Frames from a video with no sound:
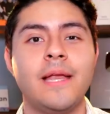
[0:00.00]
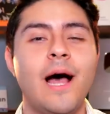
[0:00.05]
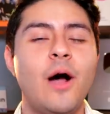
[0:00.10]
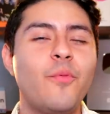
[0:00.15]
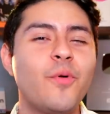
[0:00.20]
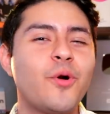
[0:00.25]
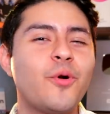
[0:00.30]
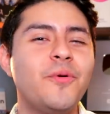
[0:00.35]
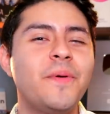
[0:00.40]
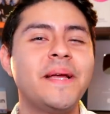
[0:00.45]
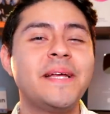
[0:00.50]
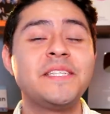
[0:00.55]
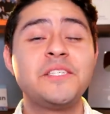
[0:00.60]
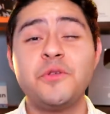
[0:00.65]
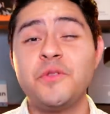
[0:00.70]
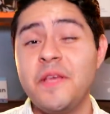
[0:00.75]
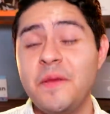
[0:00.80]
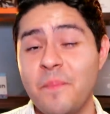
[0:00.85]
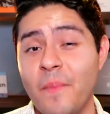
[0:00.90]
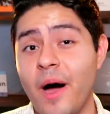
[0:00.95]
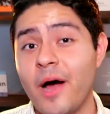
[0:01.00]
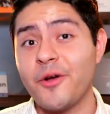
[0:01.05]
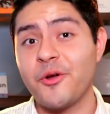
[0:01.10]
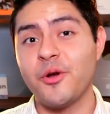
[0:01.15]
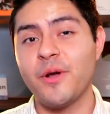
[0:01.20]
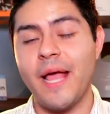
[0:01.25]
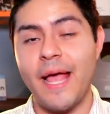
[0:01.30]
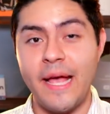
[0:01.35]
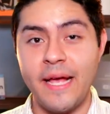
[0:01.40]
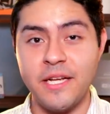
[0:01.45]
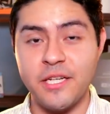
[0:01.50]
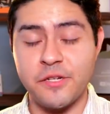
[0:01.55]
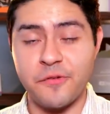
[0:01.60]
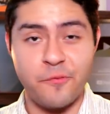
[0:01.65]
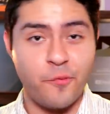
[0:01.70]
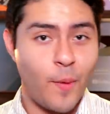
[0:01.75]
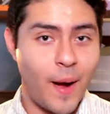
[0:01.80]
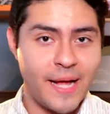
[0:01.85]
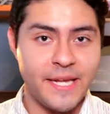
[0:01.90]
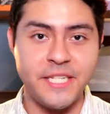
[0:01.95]
Now we're going into the modern age of
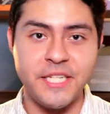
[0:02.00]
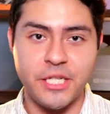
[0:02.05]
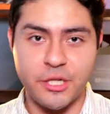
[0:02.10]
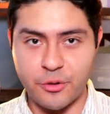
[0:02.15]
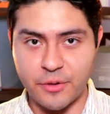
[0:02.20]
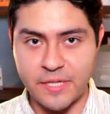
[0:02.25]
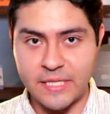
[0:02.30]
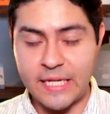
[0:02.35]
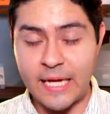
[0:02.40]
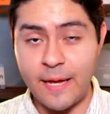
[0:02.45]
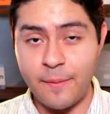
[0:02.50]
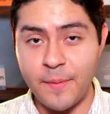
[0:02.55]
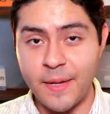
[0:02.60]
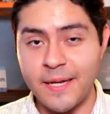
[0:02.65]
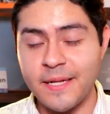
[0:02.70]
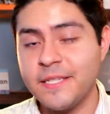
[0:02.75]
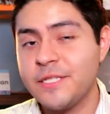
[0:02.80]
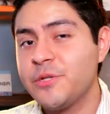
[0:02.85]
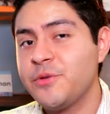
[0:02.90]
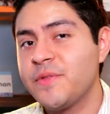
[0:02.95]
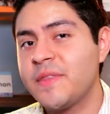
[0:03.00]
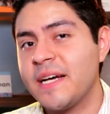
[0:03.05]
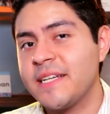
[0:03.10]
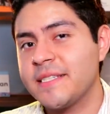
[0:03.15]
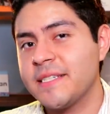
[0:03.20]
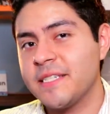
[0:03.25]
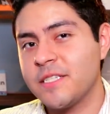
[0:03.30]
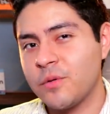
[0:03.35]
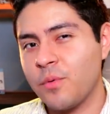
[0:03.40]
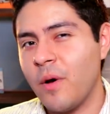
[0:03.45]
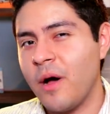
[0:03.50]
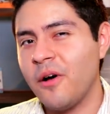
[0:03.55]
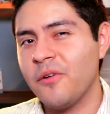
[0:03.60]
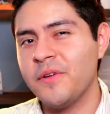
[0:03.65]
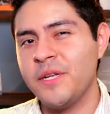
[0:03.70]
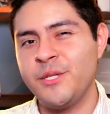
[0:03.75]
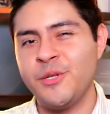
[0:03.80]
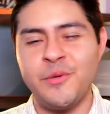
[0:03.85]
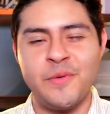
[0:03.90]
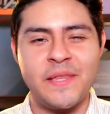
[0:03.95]
YG Entertainment in 2012
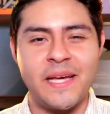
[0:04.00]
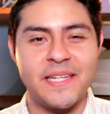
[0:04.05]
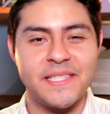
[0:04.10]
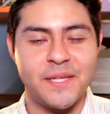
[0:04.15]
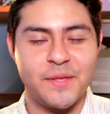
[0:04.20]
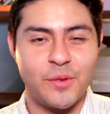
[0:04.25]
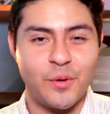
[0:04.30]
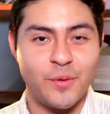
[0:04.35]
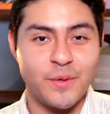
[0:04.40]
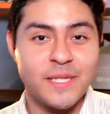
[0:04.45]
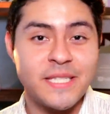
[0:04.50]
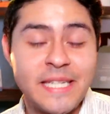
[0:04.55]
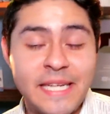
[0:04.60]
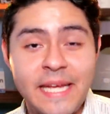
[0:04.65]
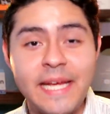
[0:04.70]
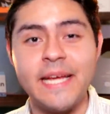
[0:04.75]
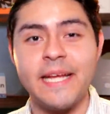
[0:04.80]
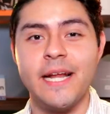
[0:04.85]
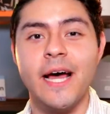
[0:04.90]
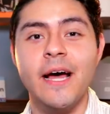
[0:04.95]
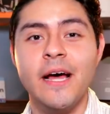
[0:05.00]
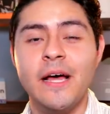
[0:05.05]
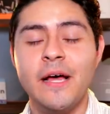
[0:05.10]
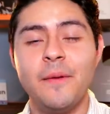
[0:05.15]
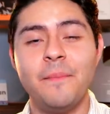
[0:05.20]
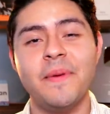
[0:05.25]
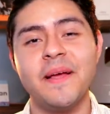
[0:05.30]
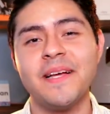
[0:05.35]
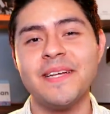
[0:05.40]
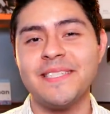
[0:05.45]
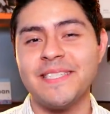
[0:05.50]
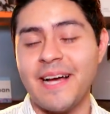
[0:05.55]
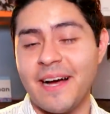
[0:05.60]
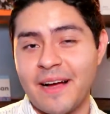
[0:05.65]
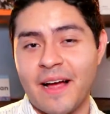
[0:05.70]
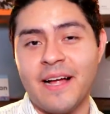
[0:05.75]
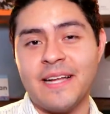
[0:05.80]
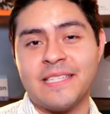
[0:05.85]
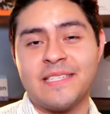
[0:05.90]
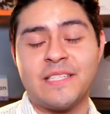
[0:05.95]
and 2013, because
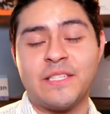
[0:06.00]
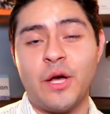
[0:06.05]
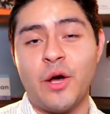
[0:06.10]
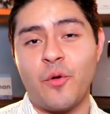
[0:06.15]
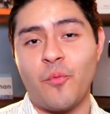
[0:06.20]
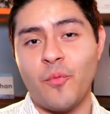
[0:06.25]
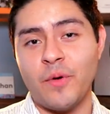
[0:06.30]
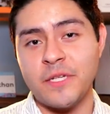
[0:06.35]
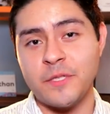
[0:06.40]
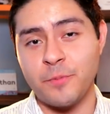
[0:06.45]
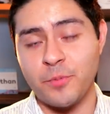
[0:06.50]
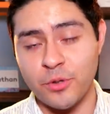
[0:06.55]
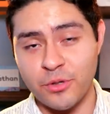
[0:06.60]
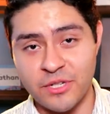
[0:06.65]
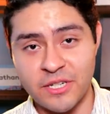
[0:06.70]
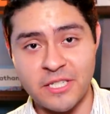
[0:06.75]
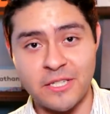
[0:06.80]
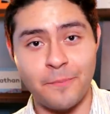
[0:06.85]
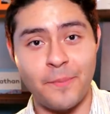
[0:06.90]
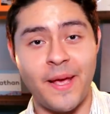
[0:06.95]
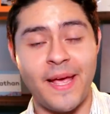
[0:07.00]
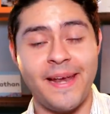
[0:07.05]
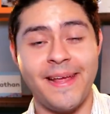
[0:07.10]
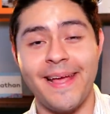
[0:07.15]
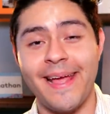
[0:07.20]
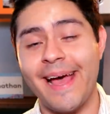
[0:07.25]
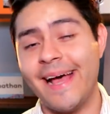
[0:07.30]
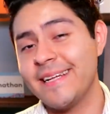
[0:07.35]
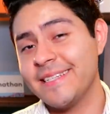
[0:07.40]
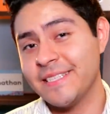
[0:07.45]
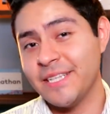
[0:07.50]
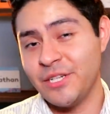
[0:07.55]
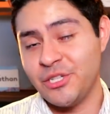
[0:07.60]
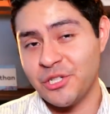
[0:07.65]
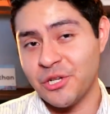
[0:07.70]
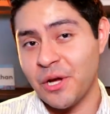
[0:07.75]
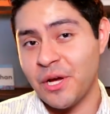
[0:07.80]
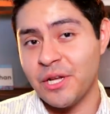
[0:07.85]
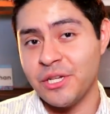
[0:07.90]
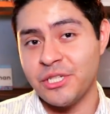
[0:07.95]
Yang Han Suk was participating as the
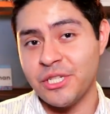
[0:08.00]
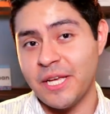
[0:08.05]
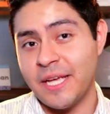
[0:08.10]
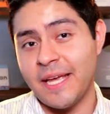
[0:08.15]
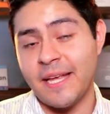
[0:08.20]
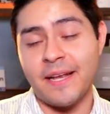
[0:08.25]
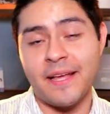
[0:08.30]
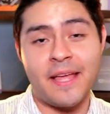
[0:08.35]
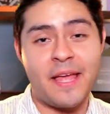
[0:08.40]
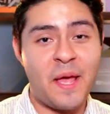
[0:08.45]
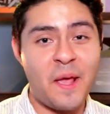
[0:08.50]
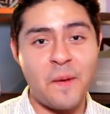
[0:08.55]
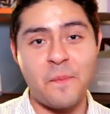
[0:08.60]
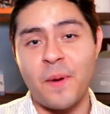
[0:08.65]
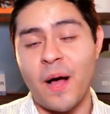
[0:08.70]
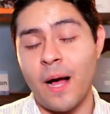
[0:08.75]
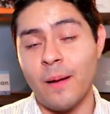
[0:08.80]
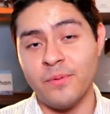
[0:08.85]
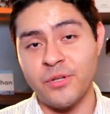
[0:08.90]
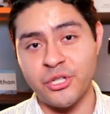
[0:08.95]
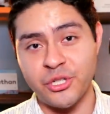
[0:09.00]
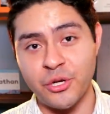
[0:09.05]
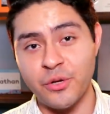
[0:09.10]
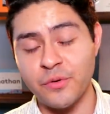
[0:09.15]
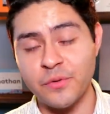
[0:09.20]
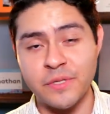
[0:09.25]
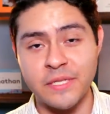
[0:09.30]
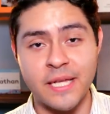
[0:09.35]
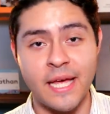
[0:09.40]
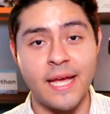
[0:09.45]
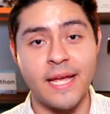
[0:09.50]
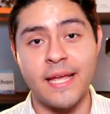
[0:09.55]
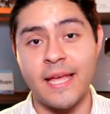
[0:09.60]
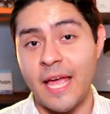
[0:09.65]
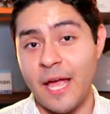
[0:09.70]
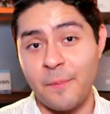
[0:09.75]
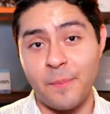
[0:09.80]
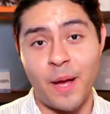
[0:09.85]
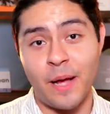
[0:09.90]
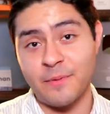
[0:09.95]
judge in K-pop shows like
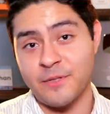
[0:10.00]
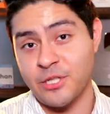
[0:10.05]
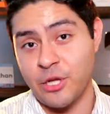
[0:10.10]
K-pop